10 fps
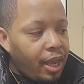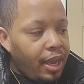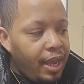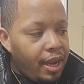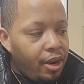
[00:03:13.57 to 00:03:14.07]

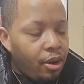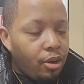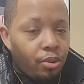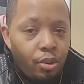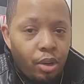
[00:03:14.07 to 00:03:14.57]

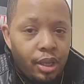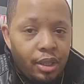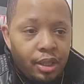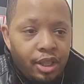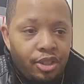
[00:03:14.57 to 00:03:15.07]
here,
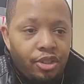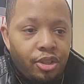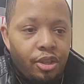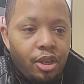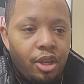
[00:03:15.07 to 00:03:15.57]

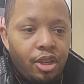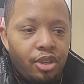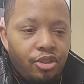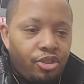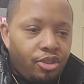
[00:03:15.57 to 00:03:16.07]
this
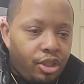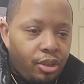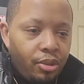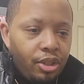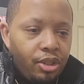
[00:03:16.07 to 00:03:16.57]

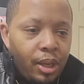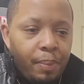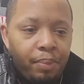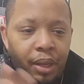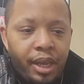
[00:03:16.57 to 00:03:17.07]
series,
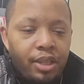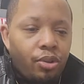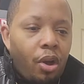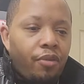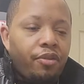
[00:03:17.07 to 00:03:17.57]
it plays
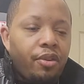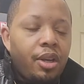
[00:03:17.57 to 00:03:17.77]
off